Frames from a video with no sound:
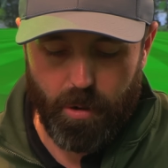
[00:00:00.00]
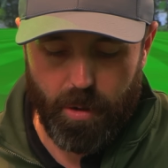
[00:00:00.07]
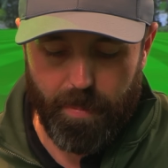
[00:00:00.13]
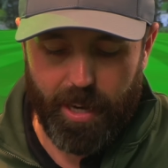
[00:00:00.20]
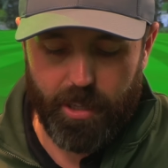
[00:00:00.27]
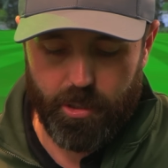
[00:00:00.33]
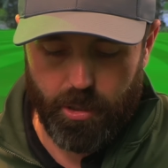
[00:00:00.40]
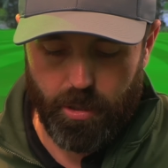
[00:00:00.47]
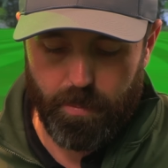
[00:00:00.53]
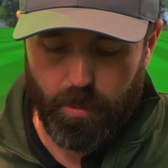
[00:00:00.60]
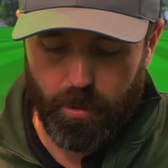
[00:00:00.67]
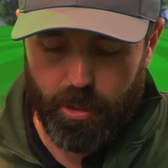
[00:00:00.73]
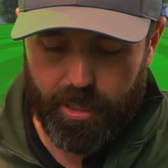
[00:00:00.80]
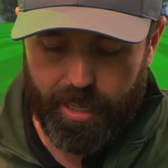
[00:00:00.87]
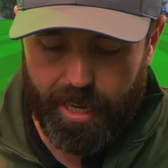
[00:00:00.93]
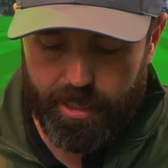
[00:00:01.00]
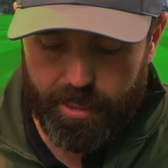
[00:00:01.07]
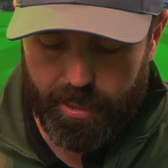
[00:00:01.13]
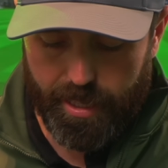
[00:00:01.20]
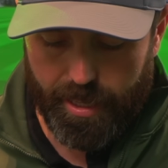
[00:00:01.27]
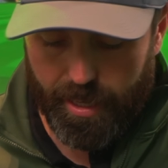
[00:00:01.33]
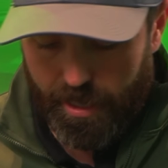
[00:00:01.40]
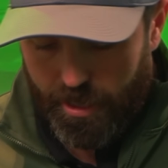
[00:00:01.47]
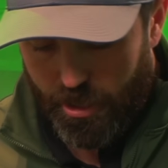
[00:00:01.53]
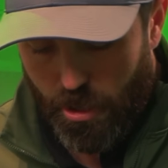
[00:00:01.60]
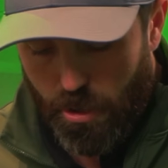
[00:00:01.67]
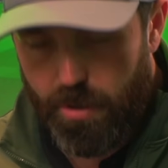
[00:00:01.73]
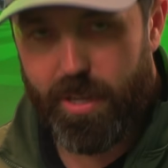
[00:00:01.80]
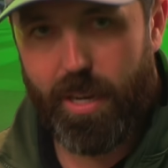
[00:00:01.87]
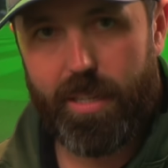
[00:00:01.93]
I would imagine, but you can actually
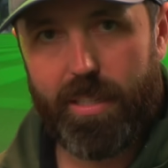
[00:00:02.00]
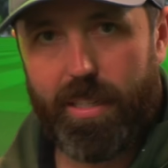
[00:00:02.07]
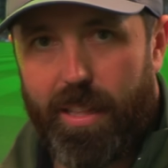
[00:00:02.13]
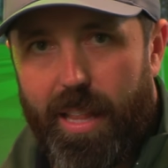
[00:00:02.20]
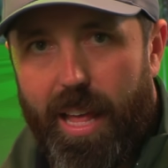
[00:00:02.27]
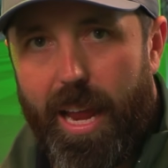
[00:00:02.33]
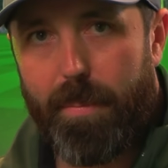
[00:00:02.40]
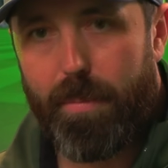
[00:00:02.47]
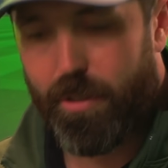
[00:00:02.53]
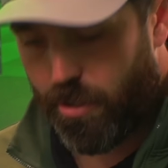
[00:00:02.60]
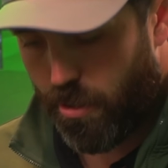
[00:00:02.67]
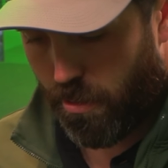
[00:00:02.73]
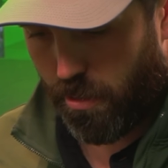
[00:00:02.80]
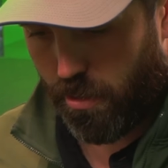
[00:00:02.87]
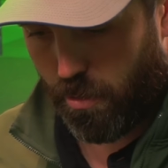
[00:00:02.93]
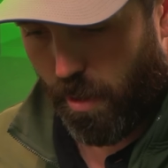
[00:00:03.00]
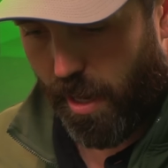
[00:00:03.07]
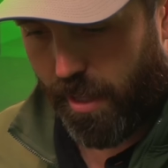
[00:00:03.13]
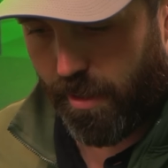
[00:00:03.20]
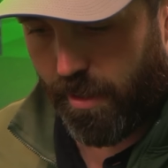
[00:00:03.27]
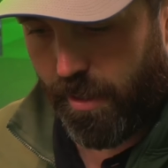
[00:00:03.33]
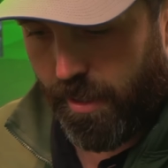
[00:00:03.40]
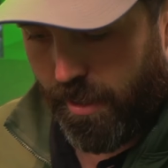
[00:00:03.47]
use it as an alignment tool as well.